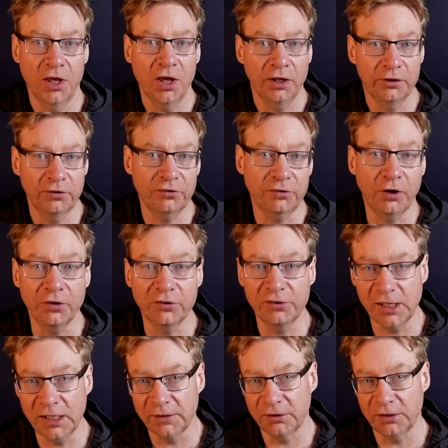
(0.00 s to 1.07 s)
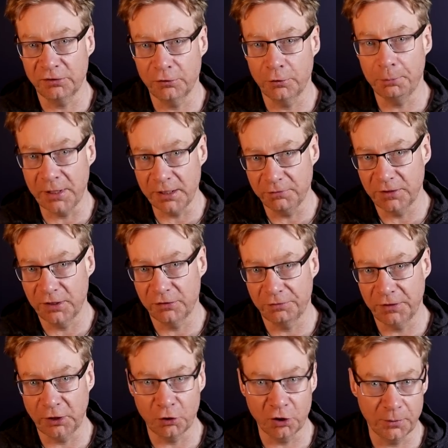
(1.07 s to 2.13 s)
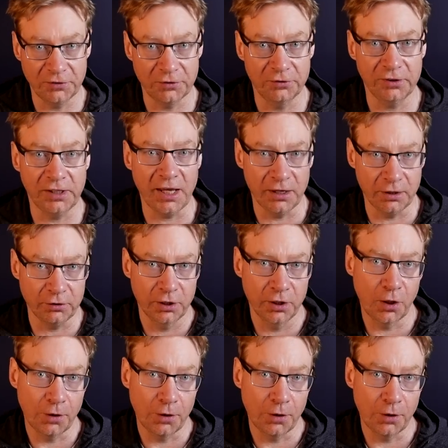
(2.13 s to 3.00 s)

and to start seeing the additional benefits of the economies of scale